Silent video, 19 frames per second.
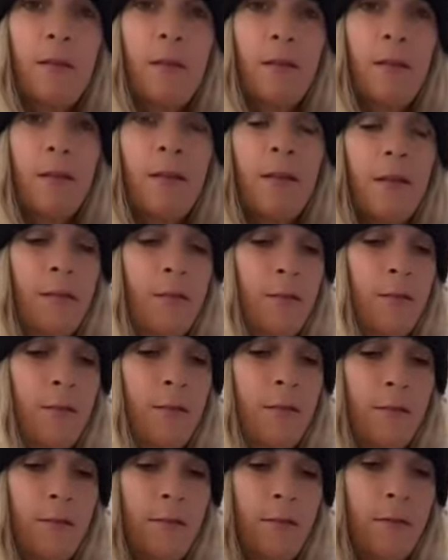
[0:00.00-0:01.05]

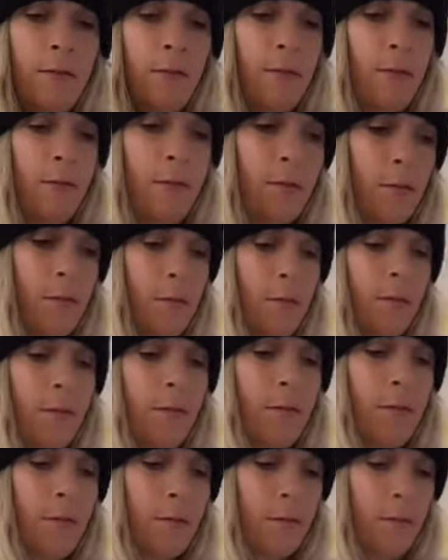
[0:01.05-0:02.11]

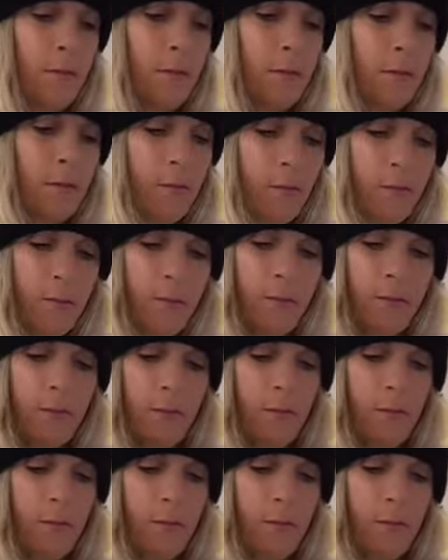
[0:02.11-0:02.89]
Nobody speaks.